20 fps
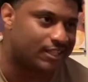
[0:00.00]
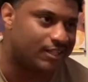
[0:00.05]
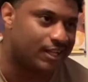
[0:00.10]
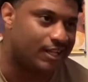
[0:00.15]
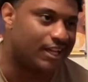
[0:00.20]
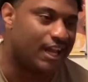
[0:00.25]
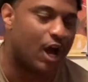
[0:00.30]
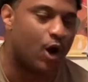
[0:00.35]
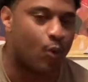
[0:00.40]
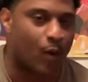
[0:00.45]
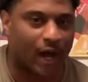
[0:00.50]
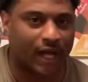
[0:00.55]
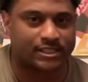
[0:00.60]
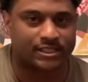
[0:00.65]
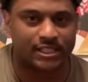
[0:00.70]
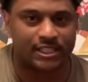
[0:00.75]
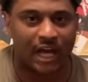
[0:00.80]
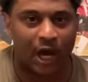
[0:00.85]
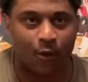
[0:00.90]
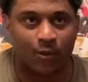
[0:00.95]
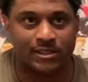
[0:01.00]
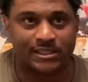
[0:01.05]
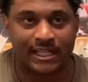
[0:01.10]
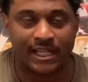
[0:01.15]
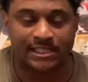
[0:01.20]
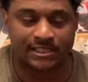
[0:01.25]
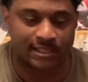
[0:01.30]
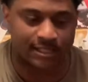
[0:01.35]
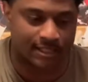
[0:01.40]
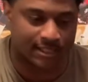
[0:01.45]
not watching, I was
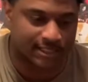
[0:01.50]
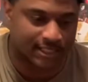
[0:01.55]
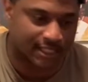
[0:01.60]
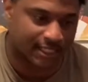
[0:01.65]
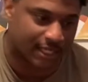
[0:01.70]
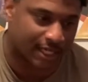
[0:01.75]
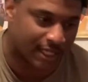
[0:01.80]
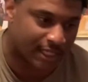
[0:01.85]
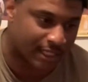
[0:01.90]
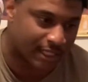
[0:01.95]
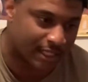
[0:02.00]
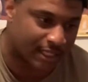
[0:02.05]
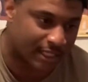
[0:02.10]
listening to the